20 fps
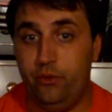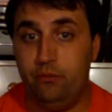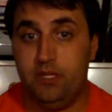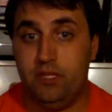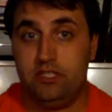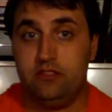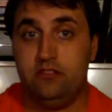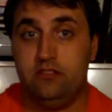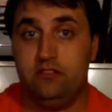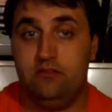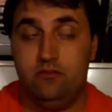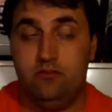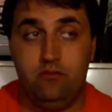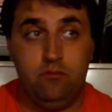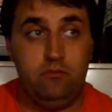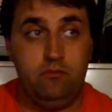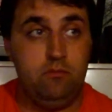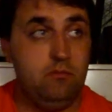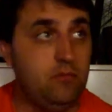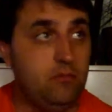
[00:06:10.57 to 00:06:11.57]
but
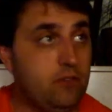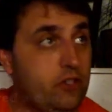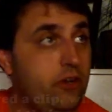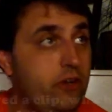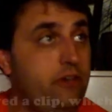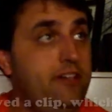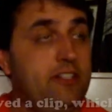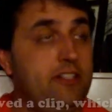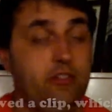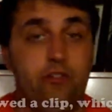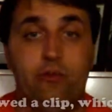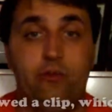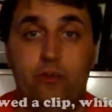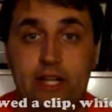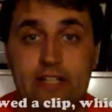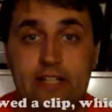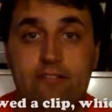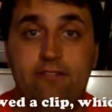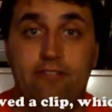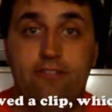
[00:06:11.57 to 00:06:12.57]
turned into a
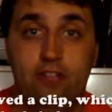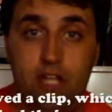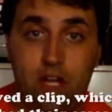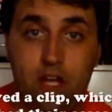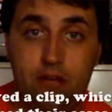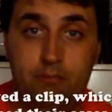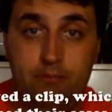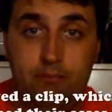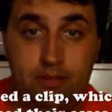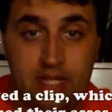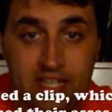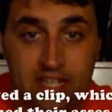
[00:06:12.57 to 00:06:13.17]
great flop.